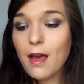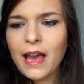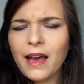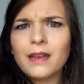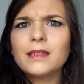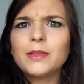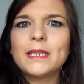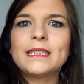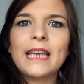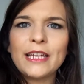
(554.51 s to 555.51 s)
Yeah, so
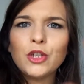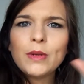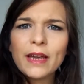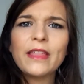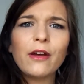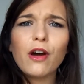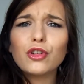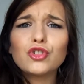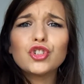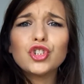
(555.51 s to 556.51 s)
as I say, there
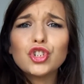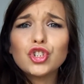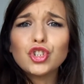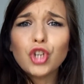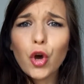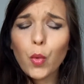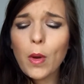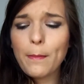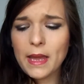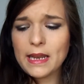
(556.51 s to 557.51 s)
are just so
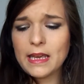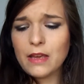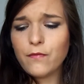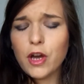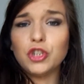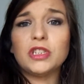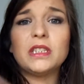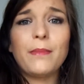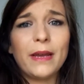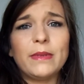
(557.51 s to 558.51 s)
many versions.
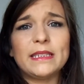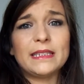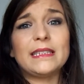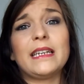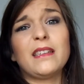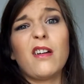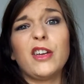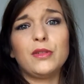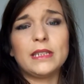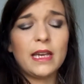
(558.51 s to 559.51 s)
The main reason to say that I
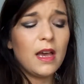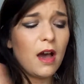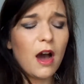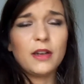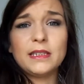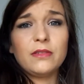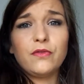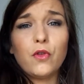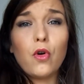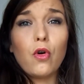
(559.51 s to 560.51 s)
use it
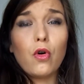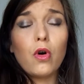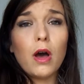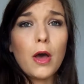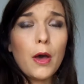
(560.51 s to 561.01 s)
for